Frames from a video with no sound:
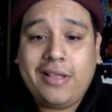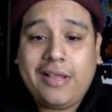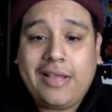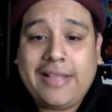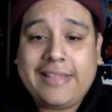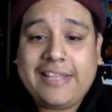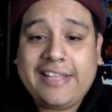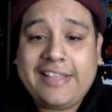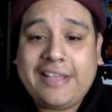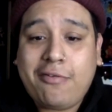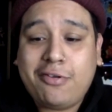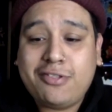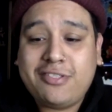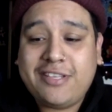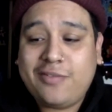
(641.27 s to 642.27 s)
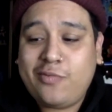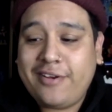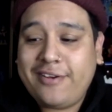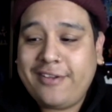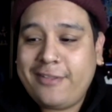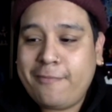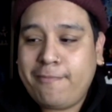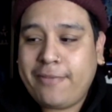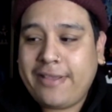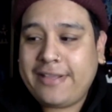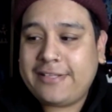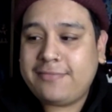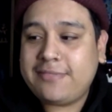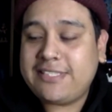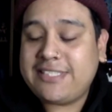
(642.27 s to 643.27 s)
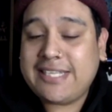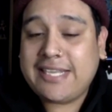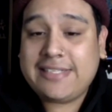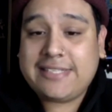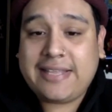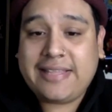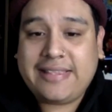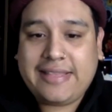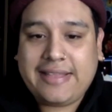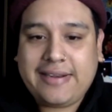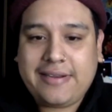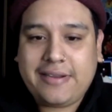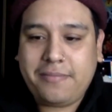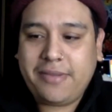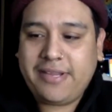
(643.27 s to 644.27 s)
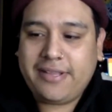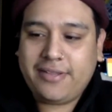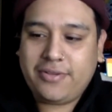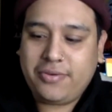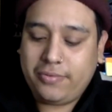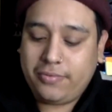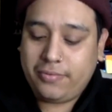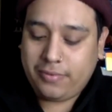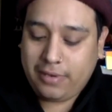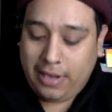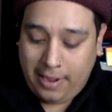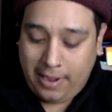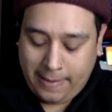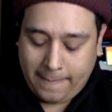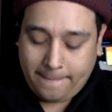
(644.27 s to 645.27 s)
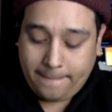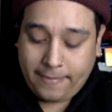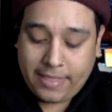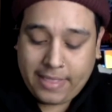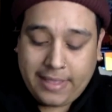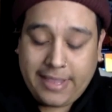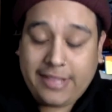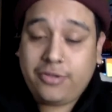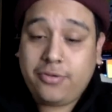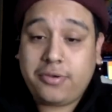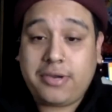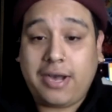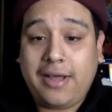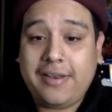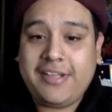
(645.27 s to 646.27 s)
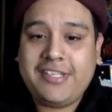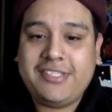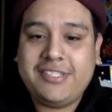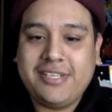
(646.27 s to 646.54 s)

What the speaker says: I think that was one of the biggest mistakes I did coming into college,